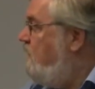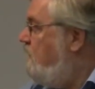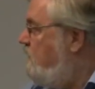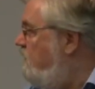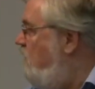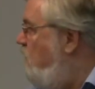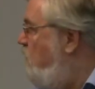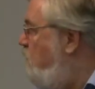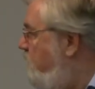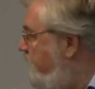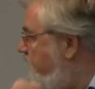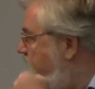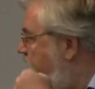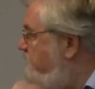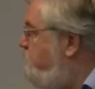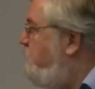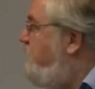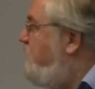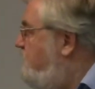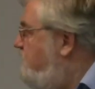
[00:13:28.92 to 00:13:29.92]
Nobody
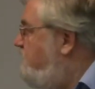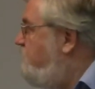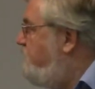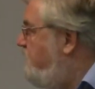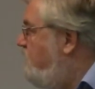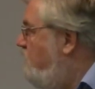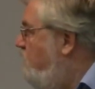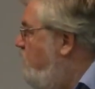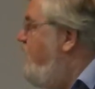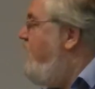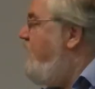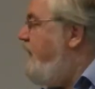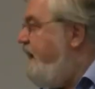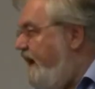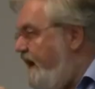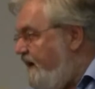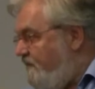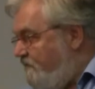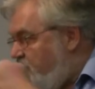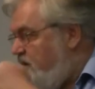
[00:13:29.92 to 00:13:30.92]
speaks for you.
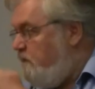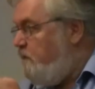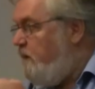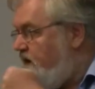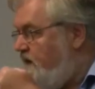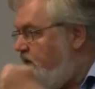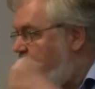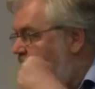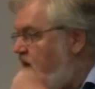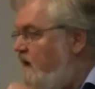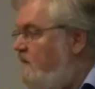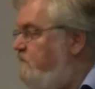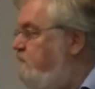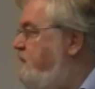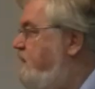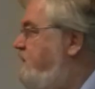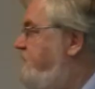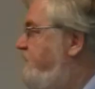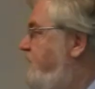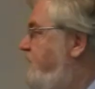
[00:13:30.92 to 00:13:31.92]
Everybody in the government is